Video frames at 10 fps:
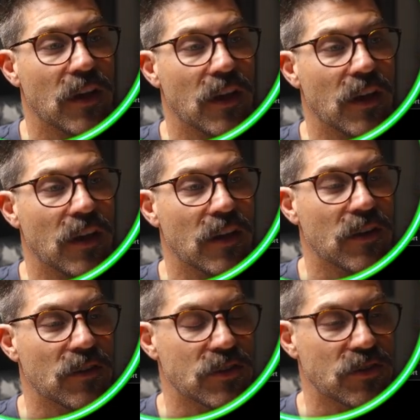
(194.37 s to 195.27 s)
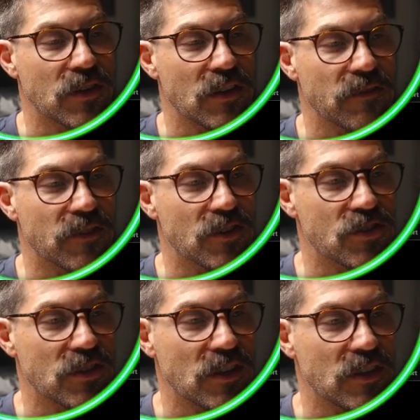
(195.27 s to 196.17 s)
an
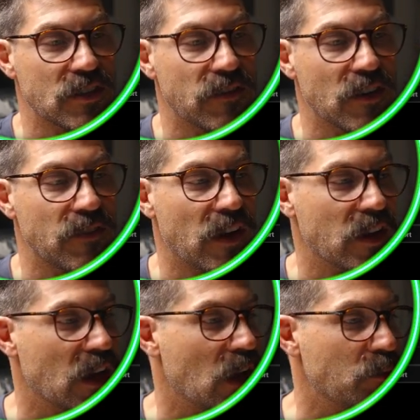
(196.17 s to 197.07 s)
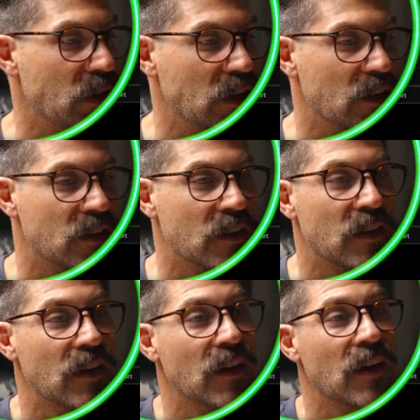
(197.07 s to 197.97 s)
inversion on this fair value gap here.
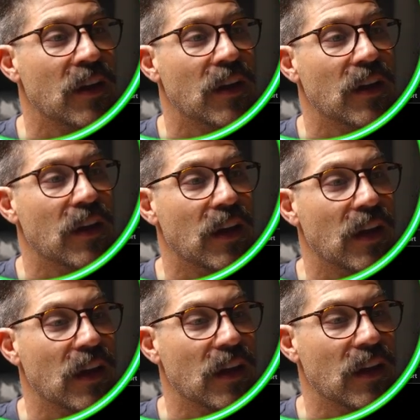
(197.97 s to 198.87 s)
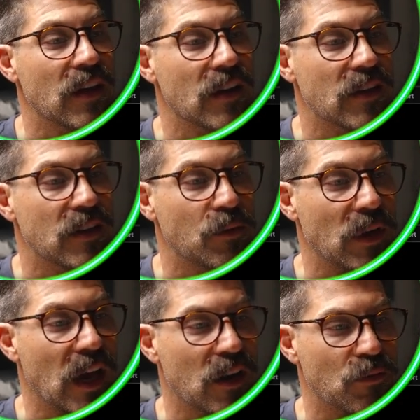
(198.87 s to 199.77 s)
And
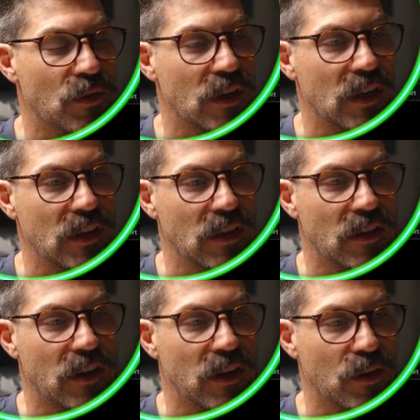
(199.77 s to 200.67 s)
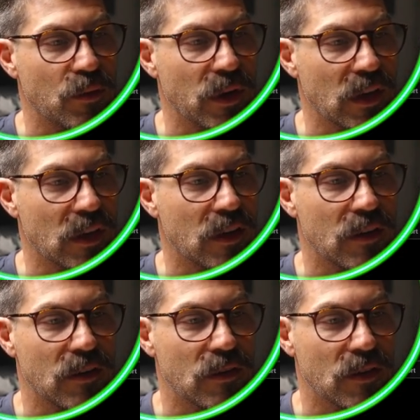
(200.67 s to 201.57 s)
we had a really long wick,
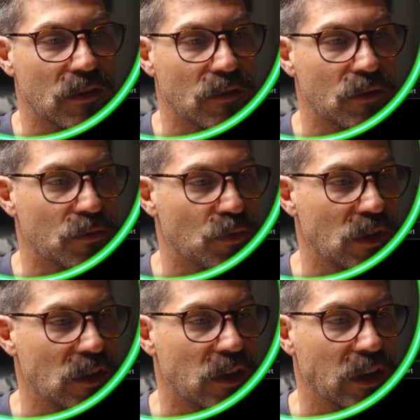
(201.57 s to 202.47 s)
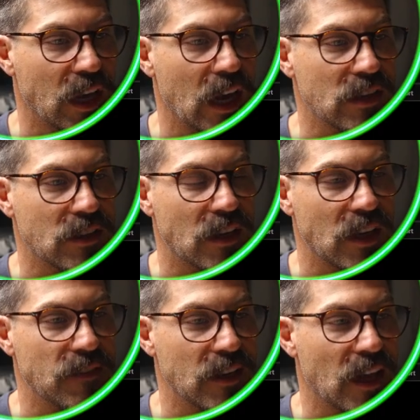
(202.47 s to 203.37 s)
or really long candle, that
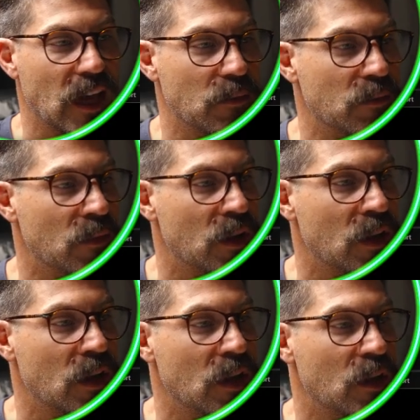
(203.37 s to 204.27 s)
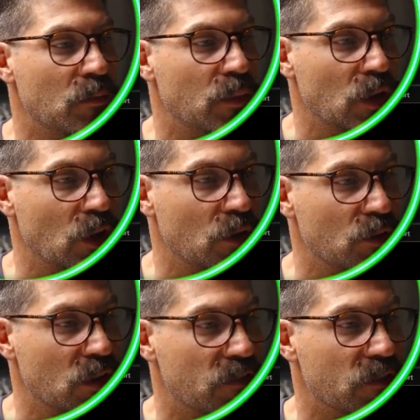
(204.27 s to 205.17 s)
even came
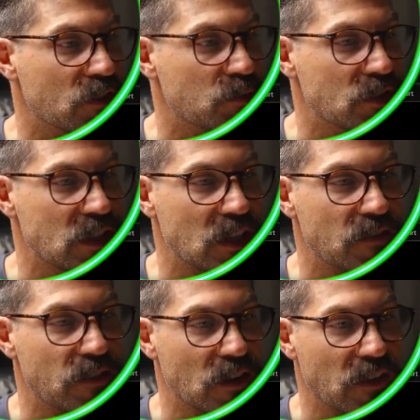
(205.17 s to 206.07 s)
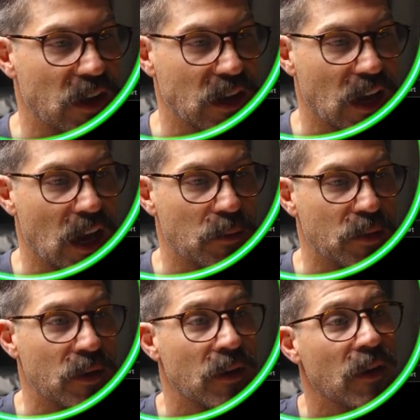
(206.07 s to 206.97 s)
below the first presented fair value gap.